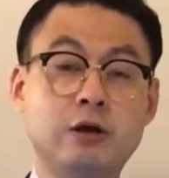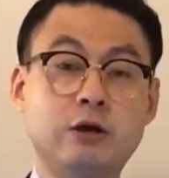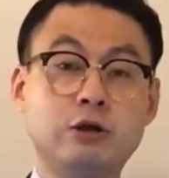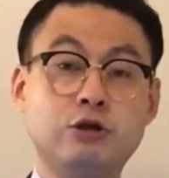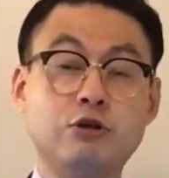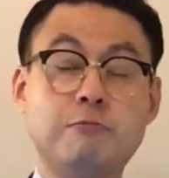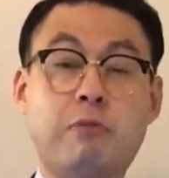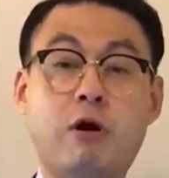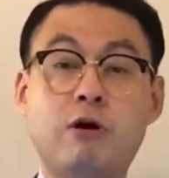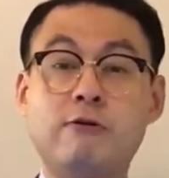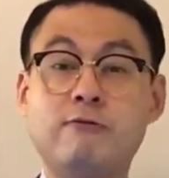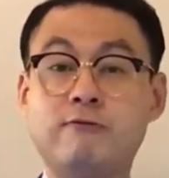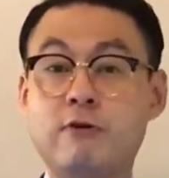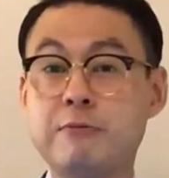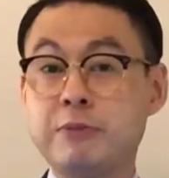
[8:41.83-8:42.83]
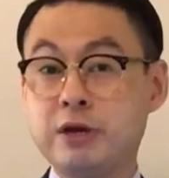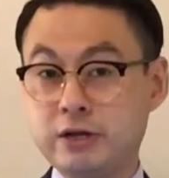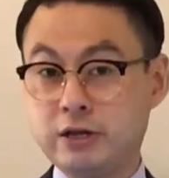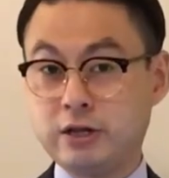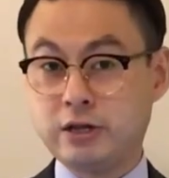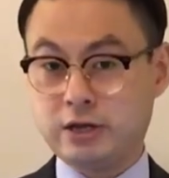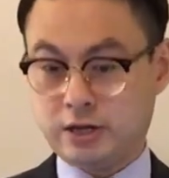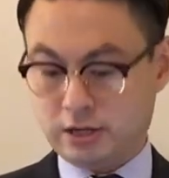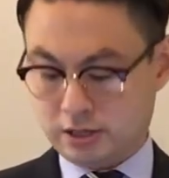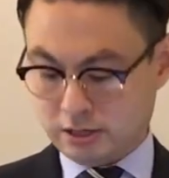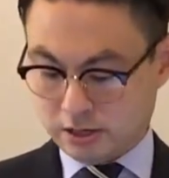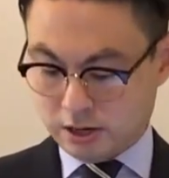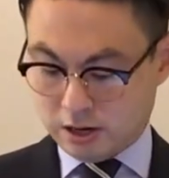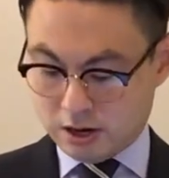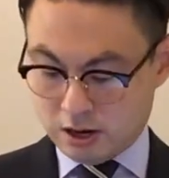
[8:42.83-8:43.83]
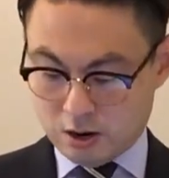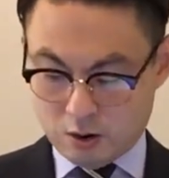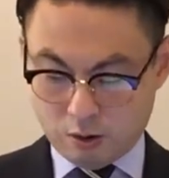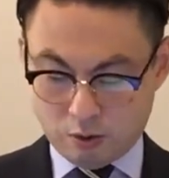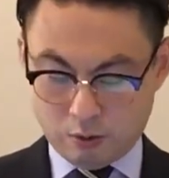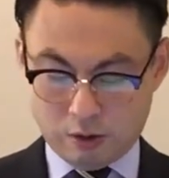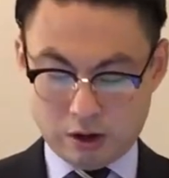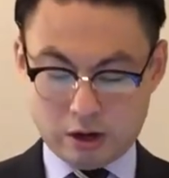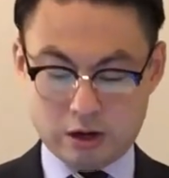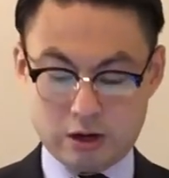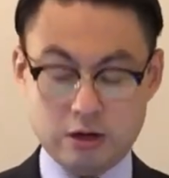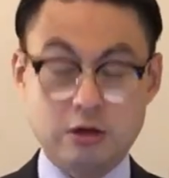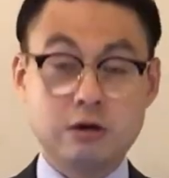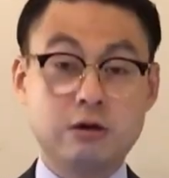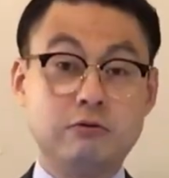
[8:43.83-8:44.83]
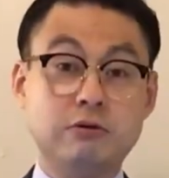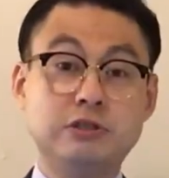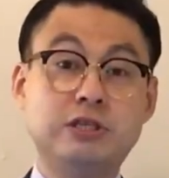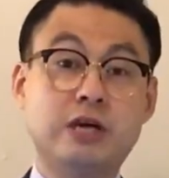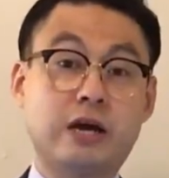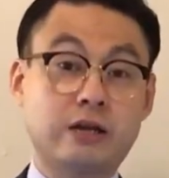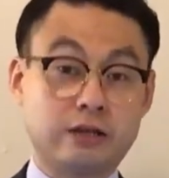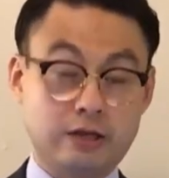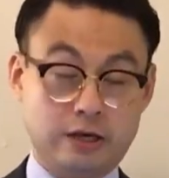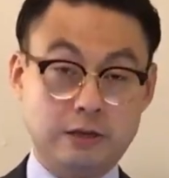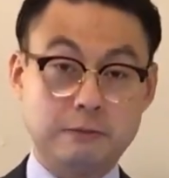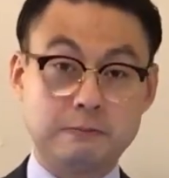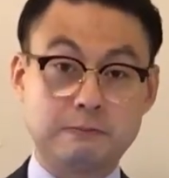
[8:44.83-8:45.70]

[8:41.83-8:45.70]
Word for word: to perform healing or reject it